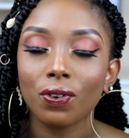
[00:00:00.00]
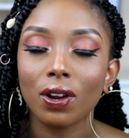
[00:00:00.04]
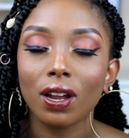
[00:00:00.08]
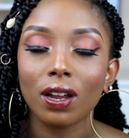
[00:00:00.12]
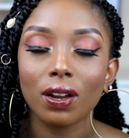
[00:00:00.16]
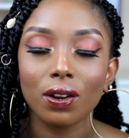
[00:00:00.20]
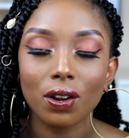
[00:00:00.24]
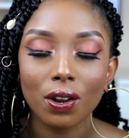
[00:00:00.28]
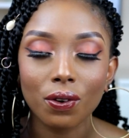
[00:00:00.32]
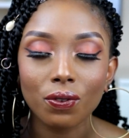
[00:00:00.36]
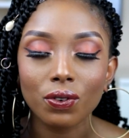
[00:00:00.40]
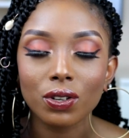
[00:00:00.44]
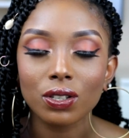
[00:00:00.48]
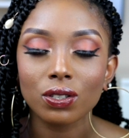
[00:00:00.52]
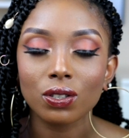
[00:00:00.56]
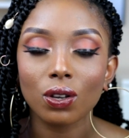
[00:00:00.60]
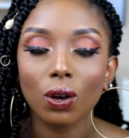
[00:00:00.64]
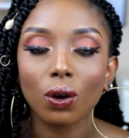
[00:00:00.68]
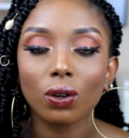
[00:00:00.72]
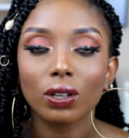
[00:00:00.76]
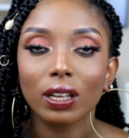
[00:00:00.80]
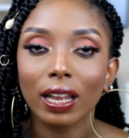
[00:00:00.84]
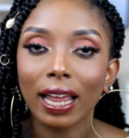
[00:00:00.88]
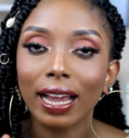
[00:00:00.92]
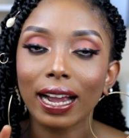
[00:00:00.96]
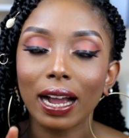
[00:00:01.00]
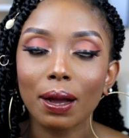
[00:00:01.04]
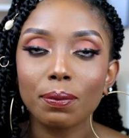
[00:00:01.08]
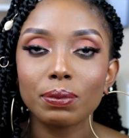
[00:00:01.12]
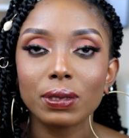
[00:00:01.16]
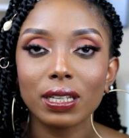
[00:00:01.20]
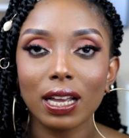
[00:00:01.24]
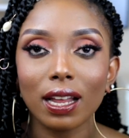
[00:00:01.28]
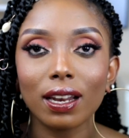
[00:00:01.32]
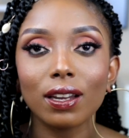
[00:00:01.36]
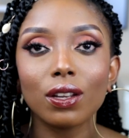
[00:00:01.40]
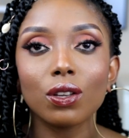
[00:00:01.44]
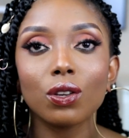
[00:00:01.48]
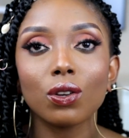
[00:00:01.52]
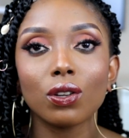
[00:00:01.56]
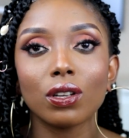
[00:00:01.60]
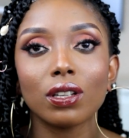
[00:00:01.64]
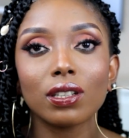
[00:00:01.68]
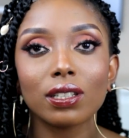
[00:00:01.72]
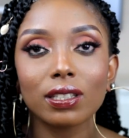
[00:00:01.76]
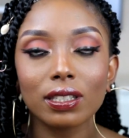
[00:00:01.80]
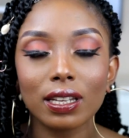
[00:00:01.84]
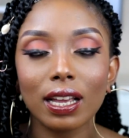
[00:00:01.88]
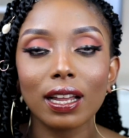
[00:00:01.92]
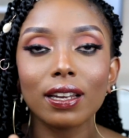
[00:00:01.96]
a result. Like, I'm telling you,
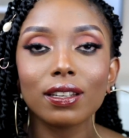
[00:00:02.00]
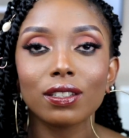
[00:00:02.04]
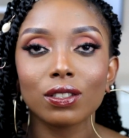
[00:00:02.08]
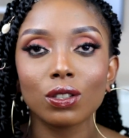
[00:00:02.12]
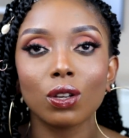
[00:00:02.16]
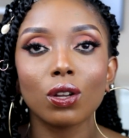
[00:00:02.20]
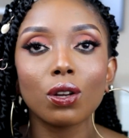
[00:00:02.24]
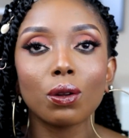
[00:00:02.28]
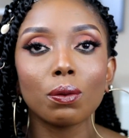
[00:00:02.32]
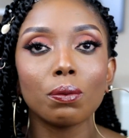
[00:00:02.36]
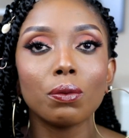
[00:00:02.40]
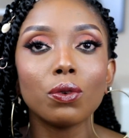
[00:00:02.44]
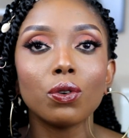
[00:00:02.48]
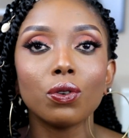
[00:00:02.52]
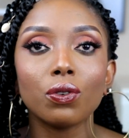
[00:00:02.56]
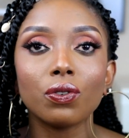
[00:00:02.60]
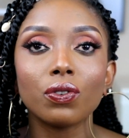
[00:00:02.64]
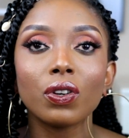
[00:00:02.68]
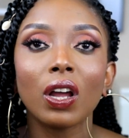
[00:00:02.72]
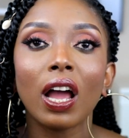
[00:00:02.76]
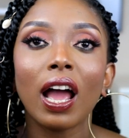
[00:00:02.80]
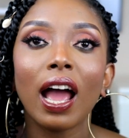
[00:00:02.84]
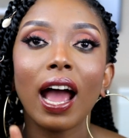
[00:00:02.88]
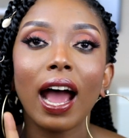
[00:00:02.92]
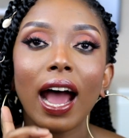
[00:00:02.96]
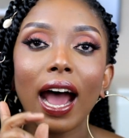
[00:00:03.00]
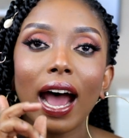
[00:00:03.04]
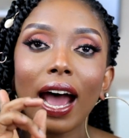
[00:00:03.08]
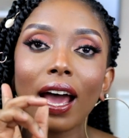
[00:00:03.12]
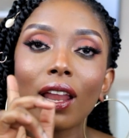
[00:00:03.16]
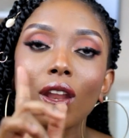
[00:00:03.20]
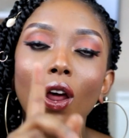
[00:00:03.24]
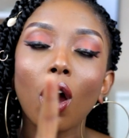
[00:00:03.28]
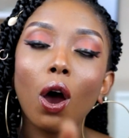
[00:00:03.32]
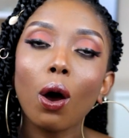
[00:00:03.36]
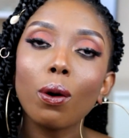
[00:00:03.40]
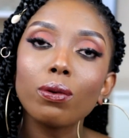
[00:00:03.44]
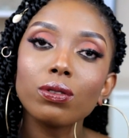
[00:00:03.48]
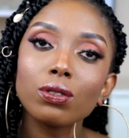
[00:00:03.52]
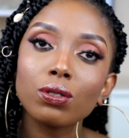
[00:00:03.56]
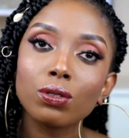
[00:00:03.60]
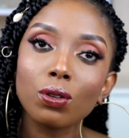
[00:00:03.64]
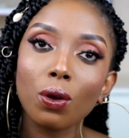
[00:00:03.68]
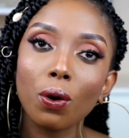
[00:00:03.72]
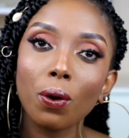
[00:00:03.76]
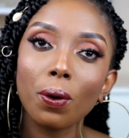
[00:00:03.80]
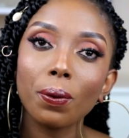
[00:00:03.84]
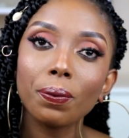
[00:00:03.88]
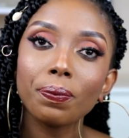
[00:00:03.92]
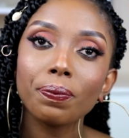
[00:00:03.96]
the scale is going to move. And
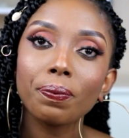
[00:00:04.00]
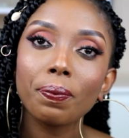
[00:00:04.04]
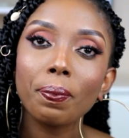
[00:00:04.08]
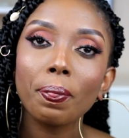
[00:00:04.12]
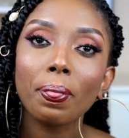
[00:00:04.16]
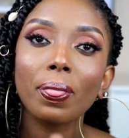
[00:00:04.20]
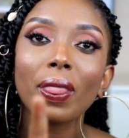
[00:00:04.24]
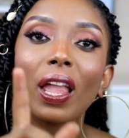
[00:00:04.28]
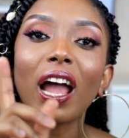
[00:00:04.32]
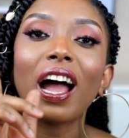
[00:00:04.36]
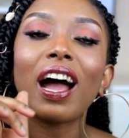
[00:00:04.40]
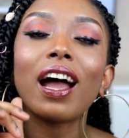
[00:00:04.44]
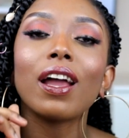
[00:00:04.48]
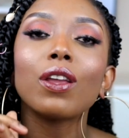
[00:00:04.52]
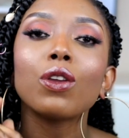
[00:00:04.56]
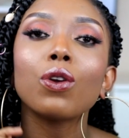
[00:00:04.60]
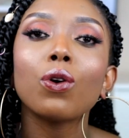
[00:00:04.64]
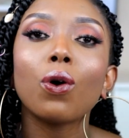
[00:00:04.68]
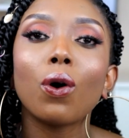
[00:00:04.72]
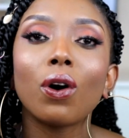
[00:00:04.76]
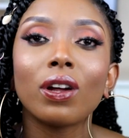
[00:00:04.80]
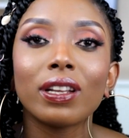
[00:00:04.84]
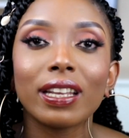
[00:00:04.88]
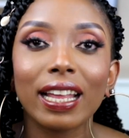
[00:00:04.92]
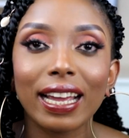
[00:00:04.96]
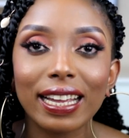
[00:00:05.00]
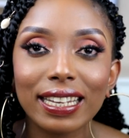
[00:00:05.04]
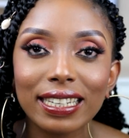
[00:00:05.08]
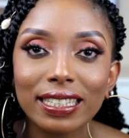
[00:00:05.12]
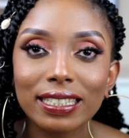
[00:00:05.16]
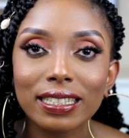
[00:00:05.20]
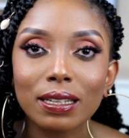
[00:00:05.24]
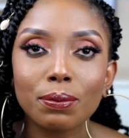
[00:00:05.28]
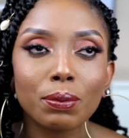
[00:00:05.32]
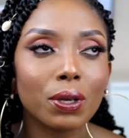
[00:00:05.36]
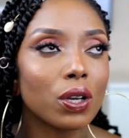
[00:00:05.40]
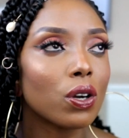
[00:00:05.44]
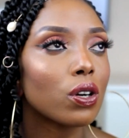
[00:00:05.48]
also, are you under eating?